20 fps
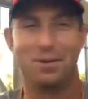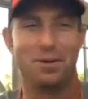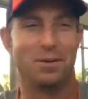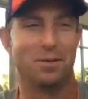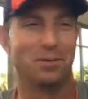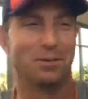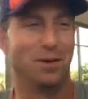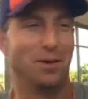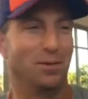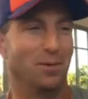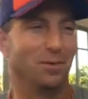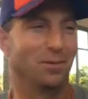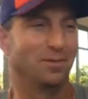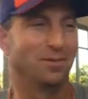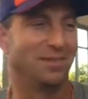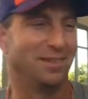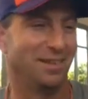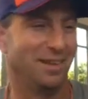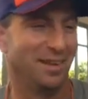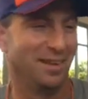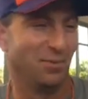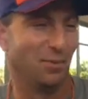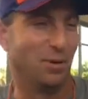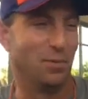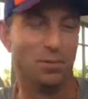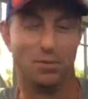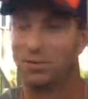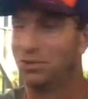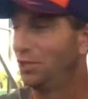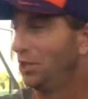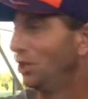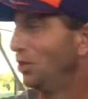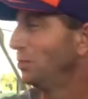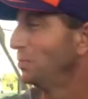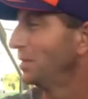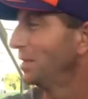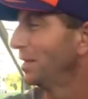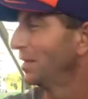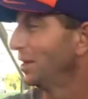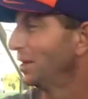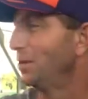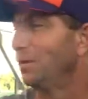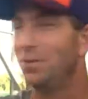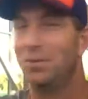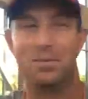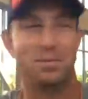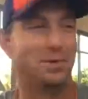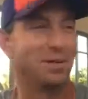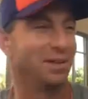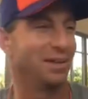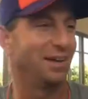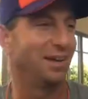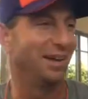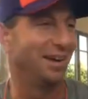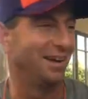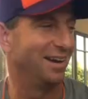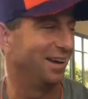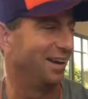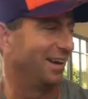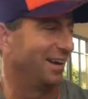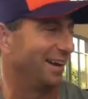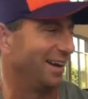we were doomed and gloomed. And